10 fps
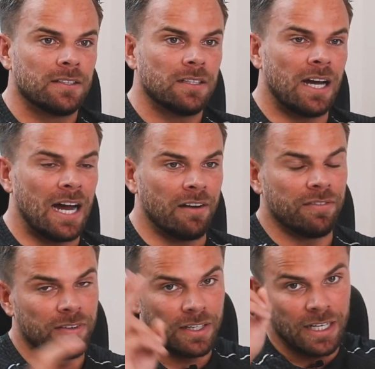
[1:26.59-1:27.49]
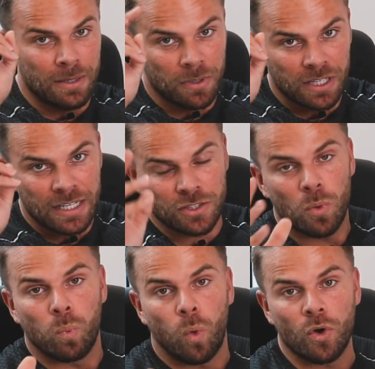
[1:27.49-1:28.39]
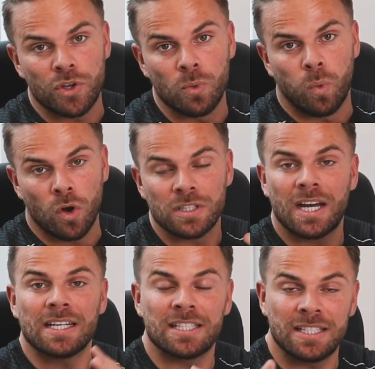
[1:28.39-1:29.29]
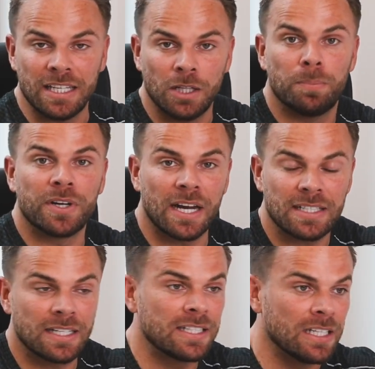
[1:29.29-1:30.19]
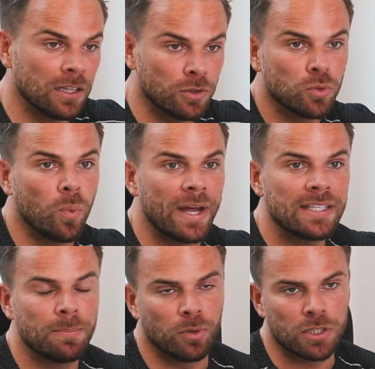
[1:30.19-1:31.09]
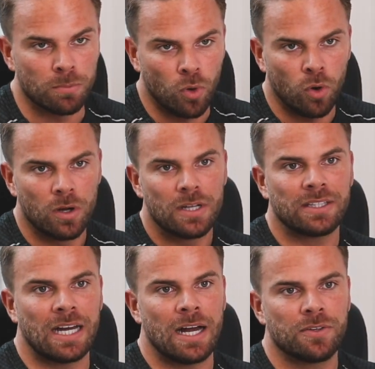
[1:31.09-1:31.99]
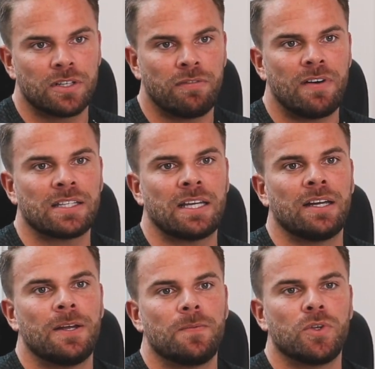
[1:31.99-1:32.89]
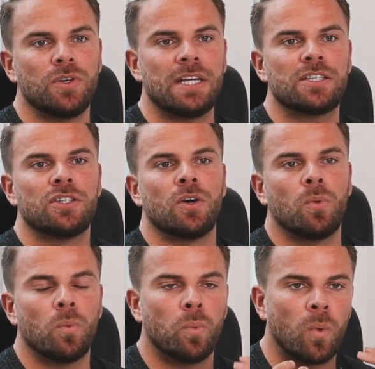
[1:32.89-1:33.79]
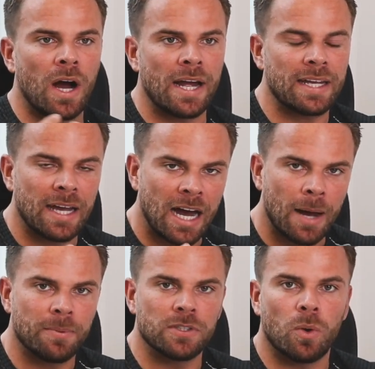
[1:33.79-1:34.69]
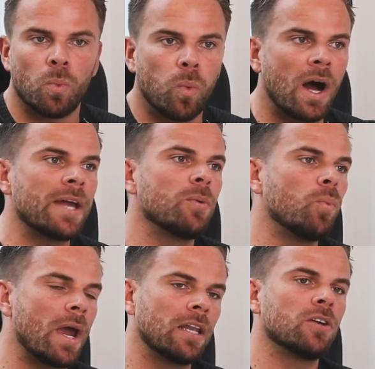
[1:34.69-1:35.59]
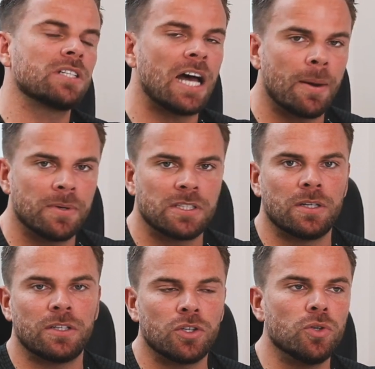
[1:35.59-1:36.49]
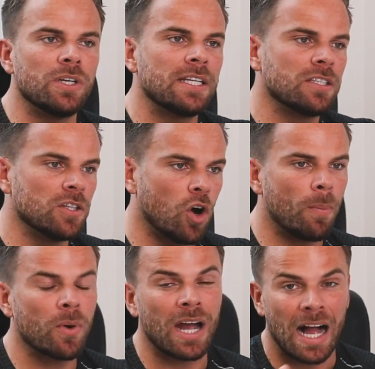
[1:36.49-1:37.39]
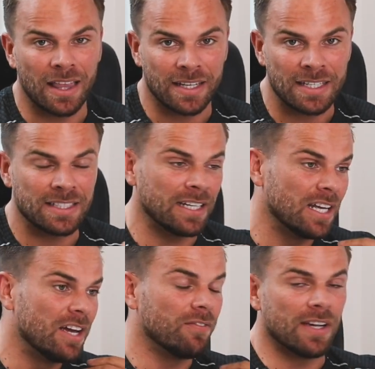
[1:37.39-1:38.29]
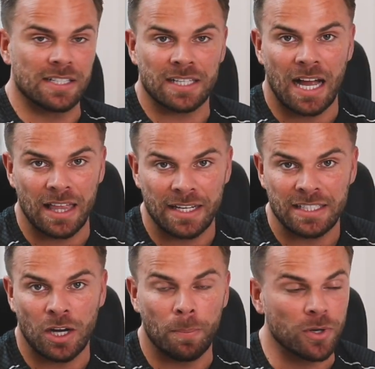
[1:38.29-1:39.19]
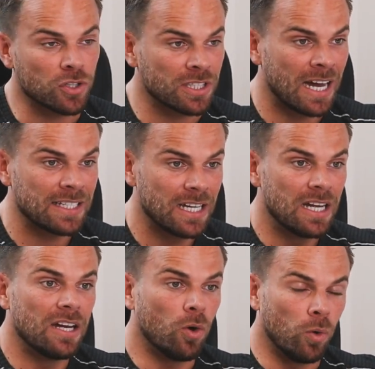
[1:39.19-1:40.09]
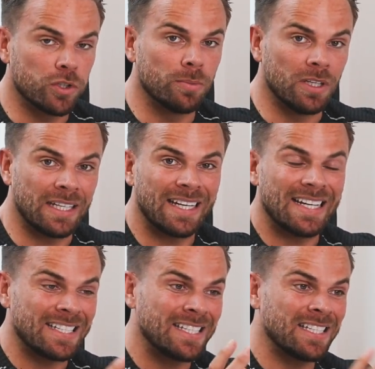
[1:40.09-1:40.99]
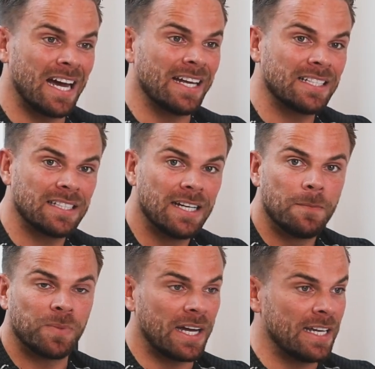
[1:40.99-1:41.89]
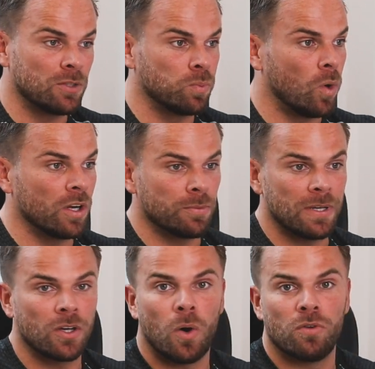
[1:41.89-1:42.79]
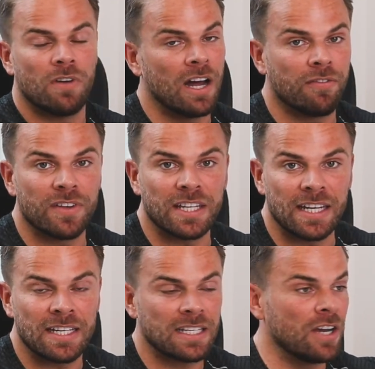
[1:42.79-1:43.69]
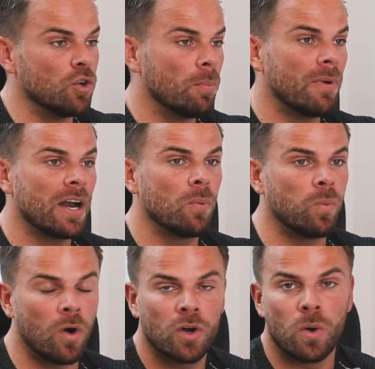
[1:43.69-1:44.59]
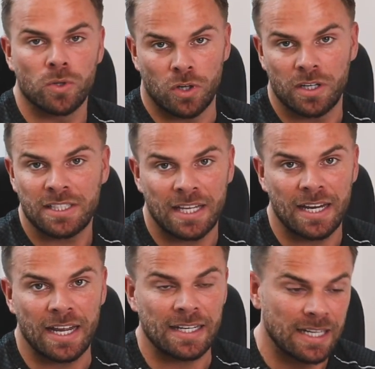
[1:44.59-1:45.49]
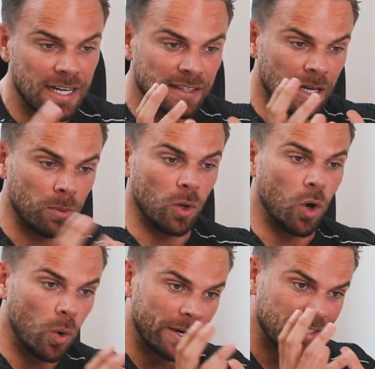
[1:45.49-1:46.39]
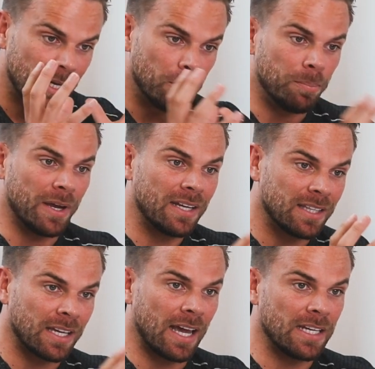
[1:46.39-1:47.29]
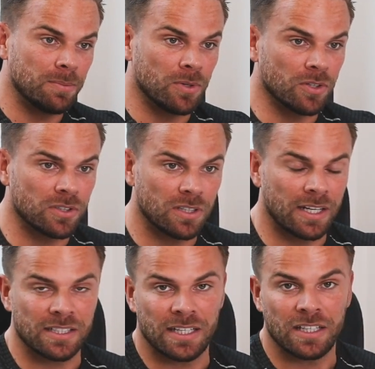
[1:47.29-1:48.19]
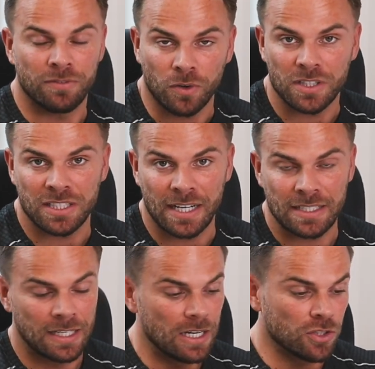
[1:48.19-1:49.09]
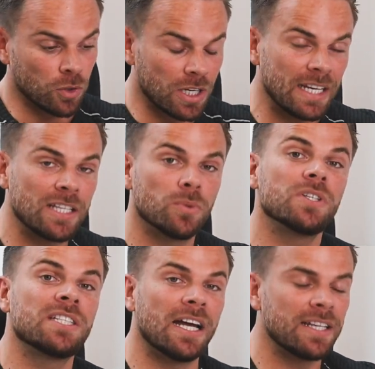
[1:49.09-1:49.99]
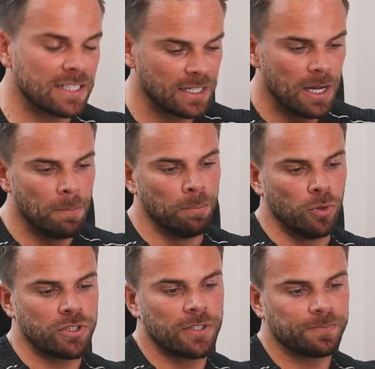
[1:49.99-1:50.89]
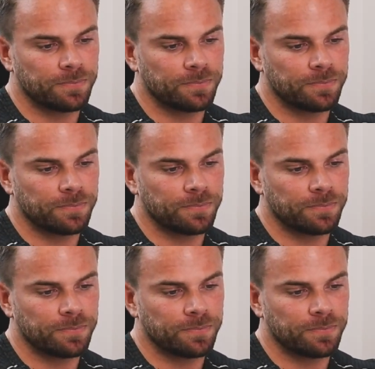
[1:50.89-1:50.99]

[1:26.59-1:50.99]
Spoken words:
have in moderation what you want and still progress and still lose weight, but it's more down to the fact that you need to know why it happens and why weight loss happens, and you need to know about calories in versus calories out, because that ultimately is science. That is what has been going on for years, and no matter what goes on this day and age, that will always be the case, because like I say, it's fucking science. So you need to understand this. But